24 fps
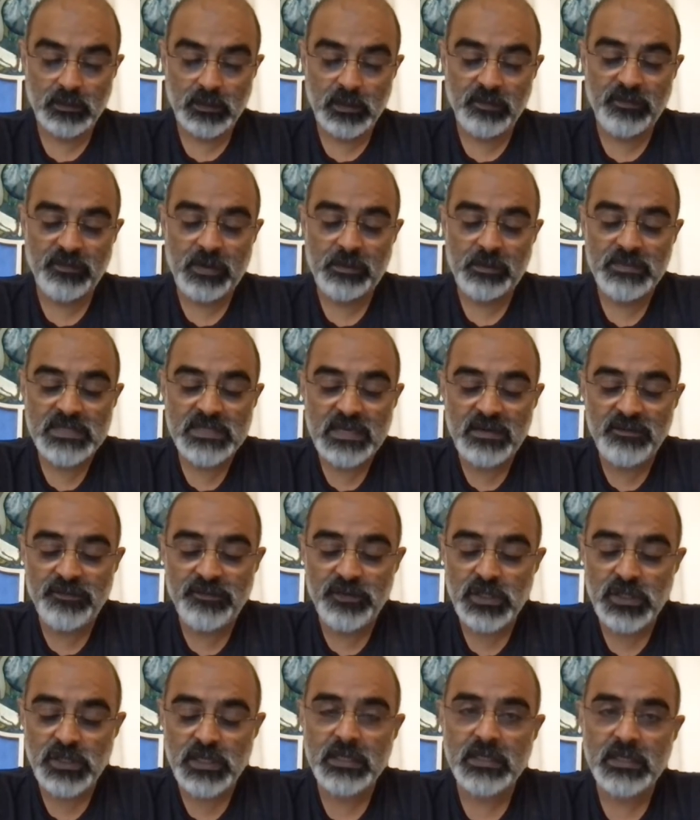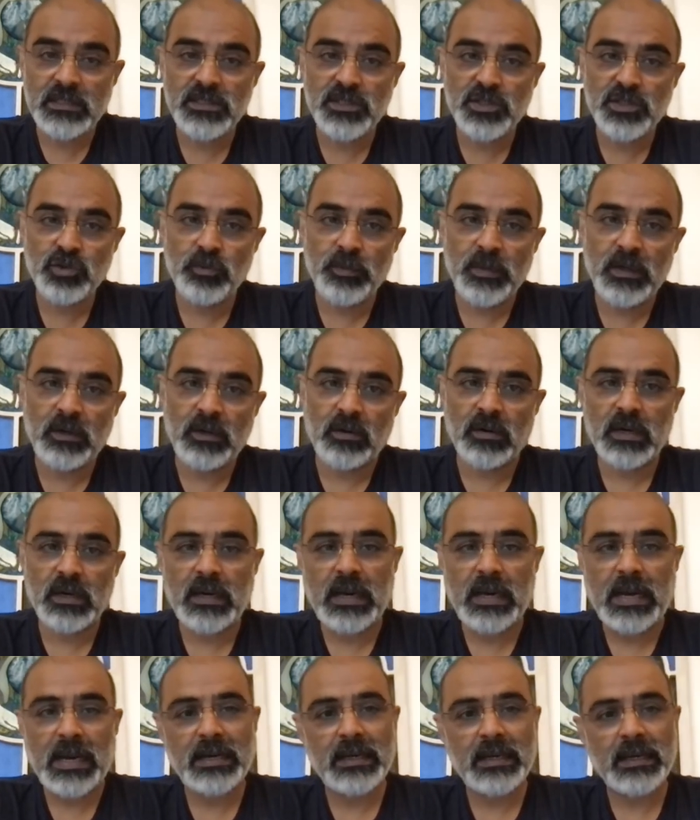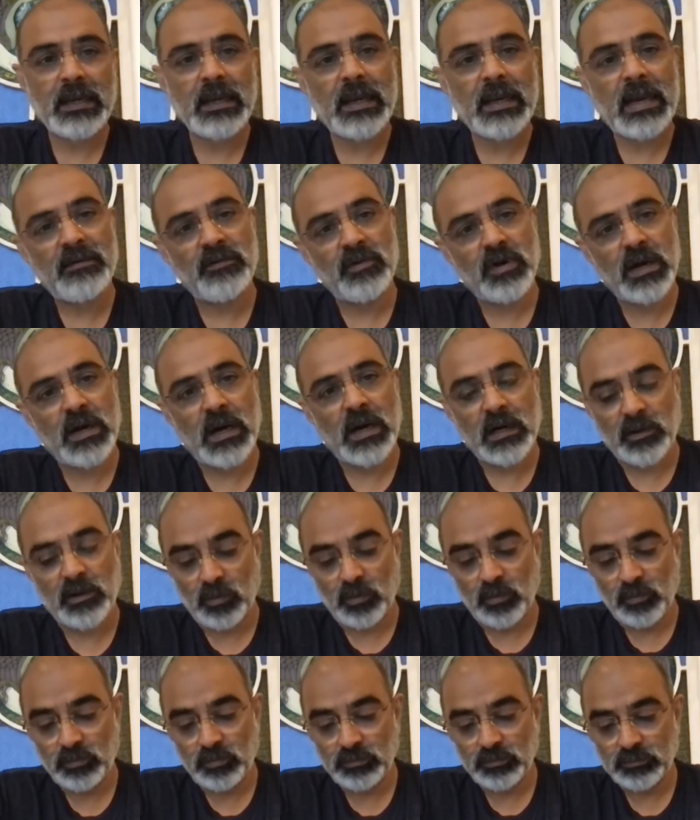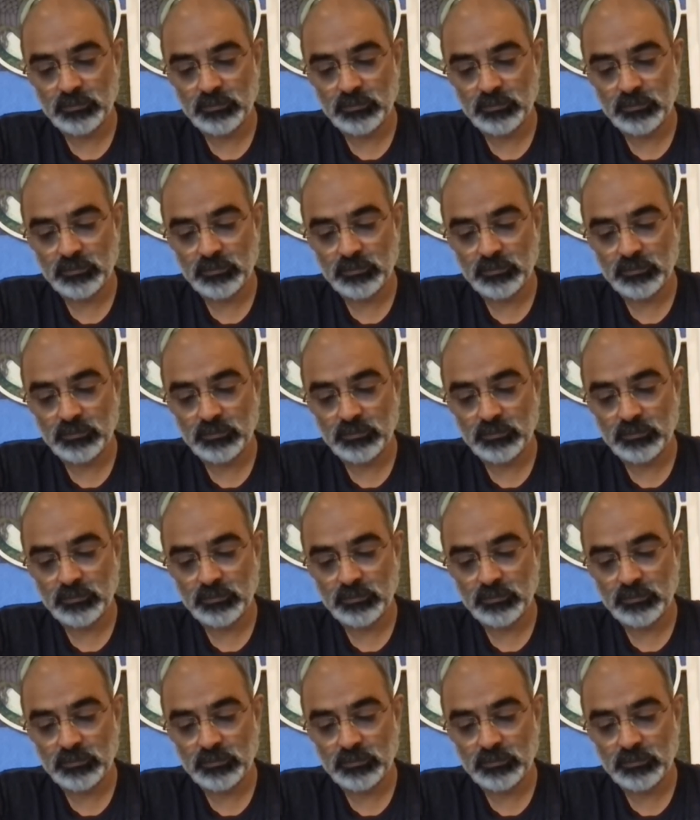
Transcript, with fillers: If I'm selfishly consuming organic avocado